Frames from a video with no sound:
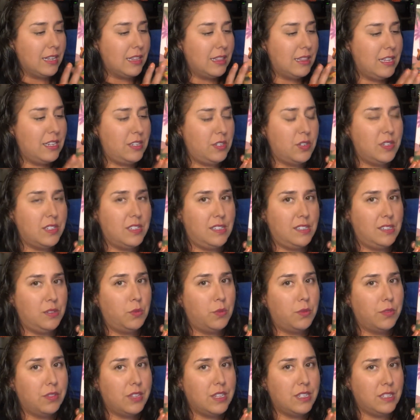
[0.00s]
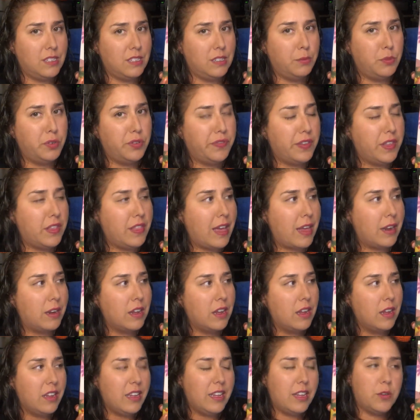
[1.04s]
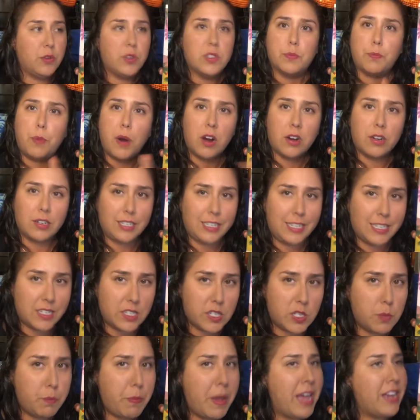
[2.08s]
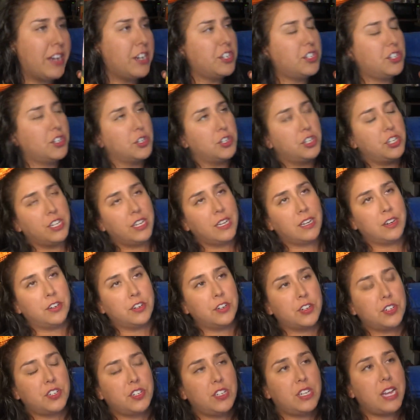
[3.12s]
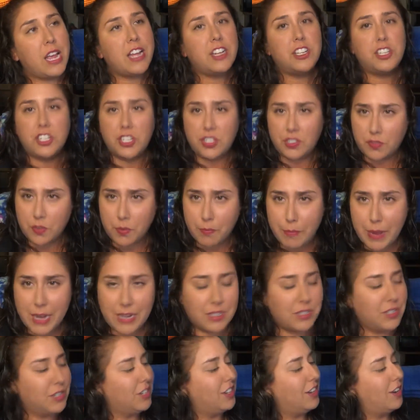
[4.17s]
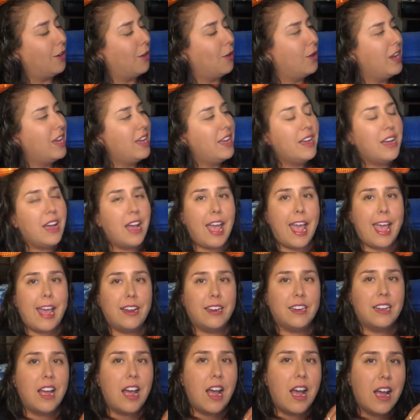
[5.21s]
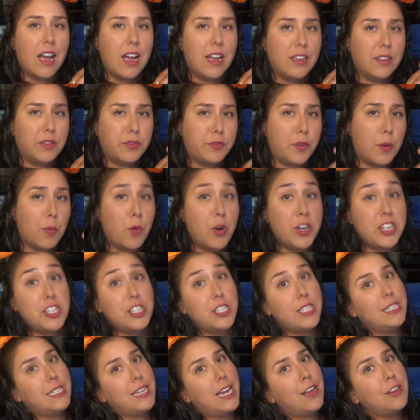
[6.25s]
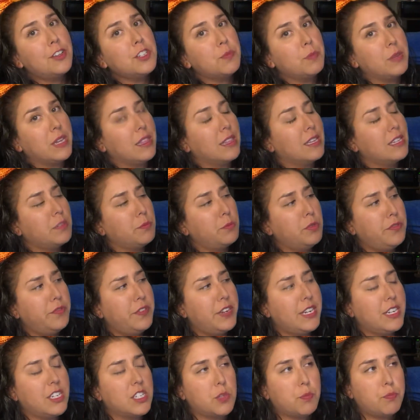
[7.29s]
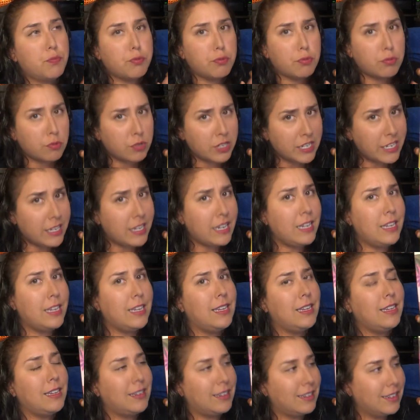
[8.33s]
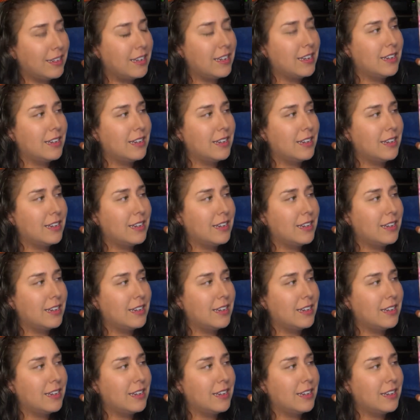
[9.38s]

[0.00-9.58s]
this is a movie that it was partly in Spanish so she can understand. She's from Mexico. And from what she tells me, this movie is pretty